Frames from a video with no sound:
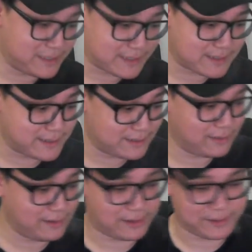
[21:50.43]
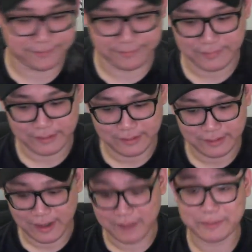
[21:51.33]
be testing,
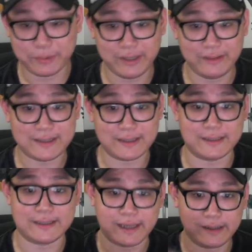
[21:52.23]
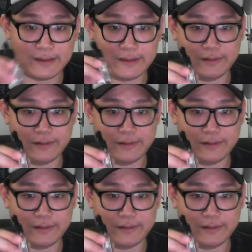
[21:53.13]
I'll be putting this in a tank.